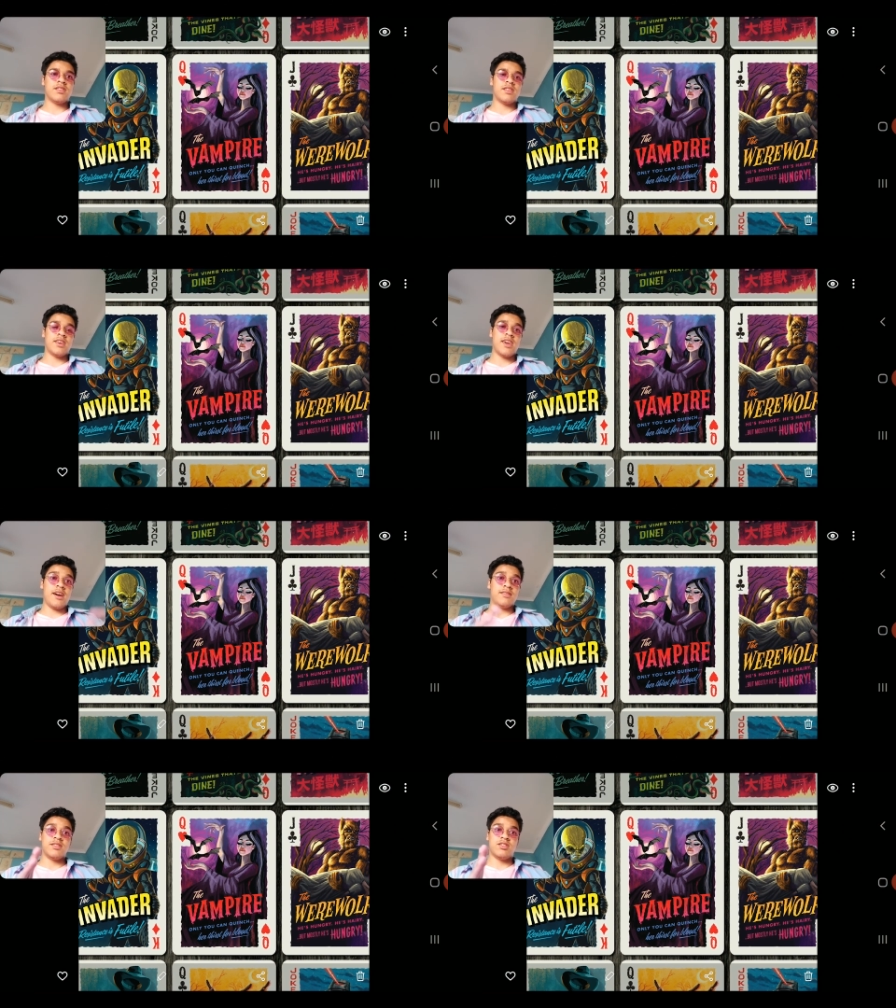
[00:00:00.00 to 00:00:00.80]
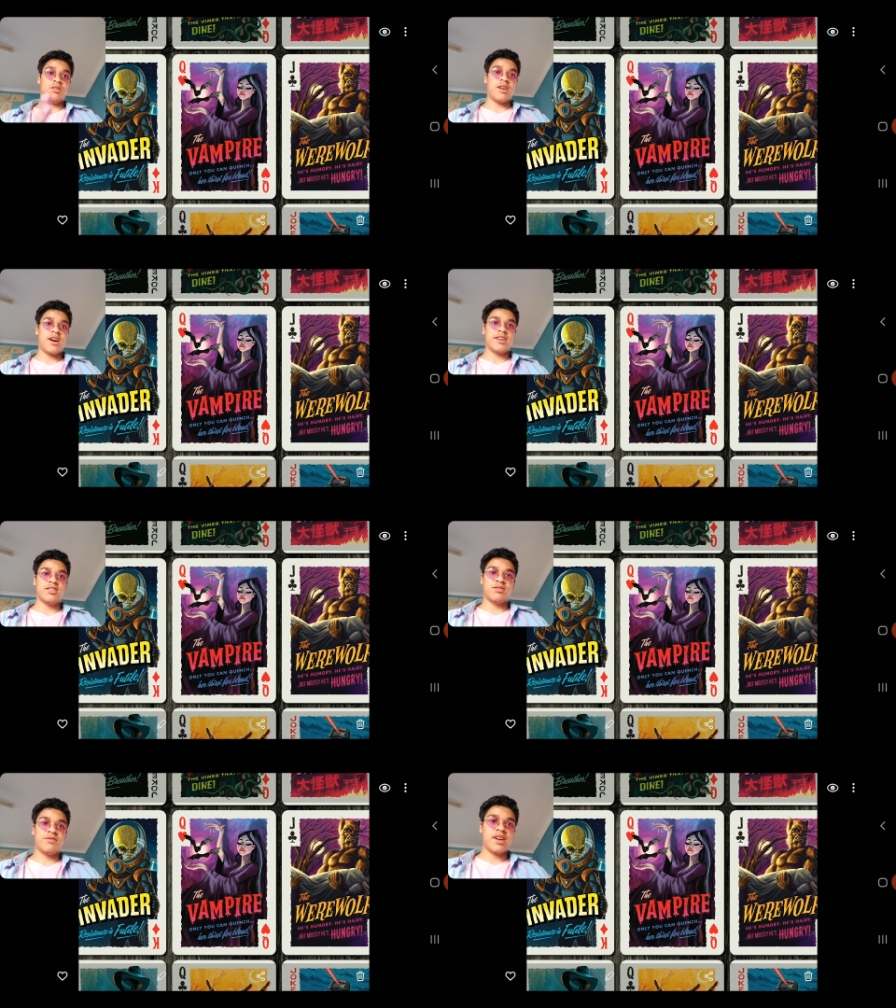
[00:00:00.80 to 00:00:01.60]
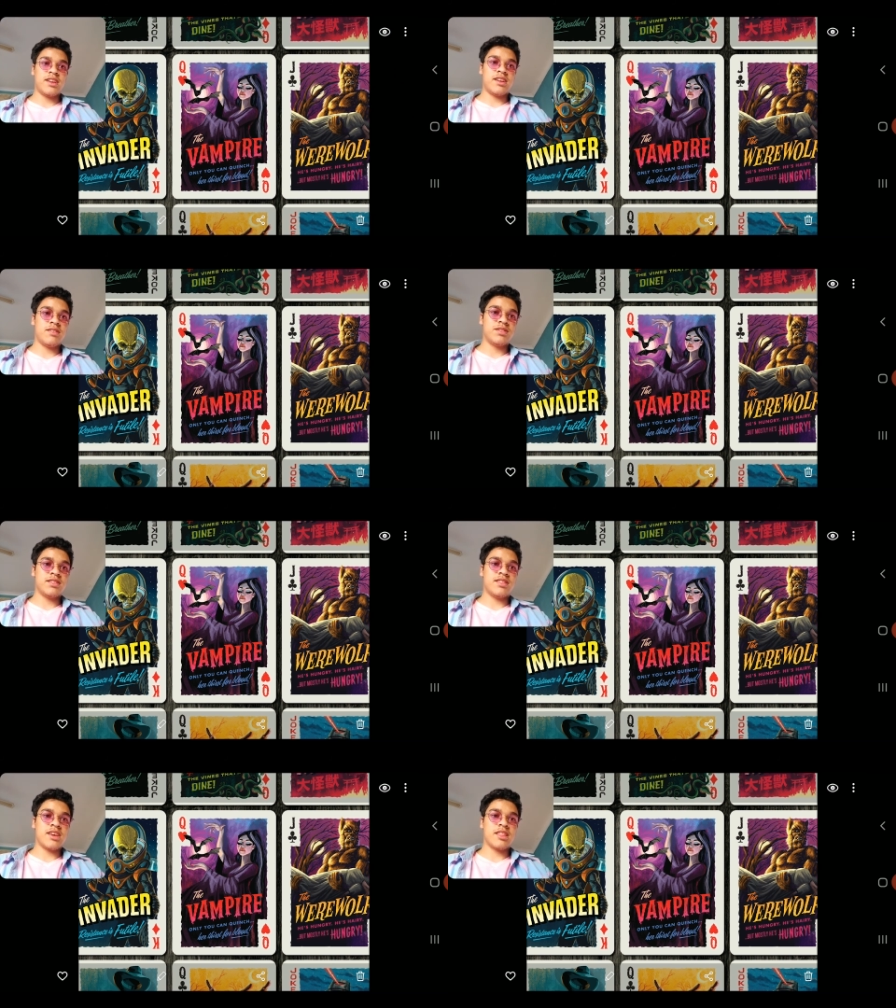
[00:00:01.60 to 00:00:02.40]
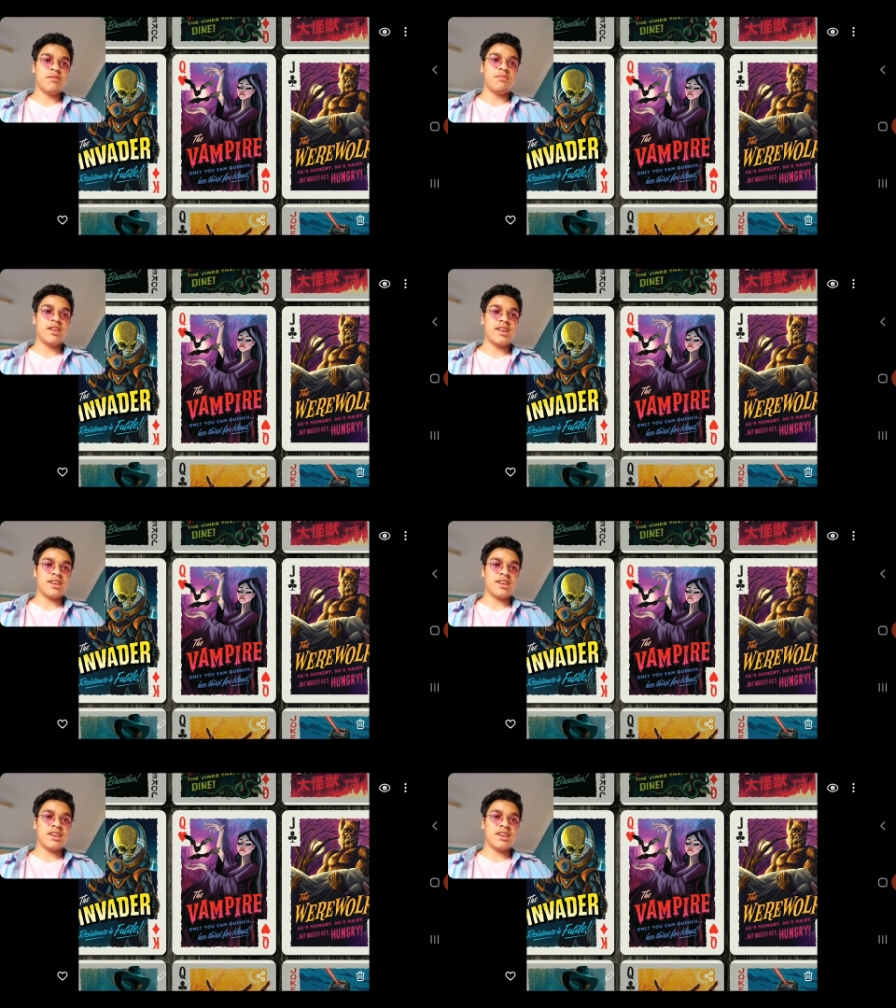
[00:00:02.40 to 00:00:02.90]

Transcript: Yeah, so I just fell in love with this deck the minute I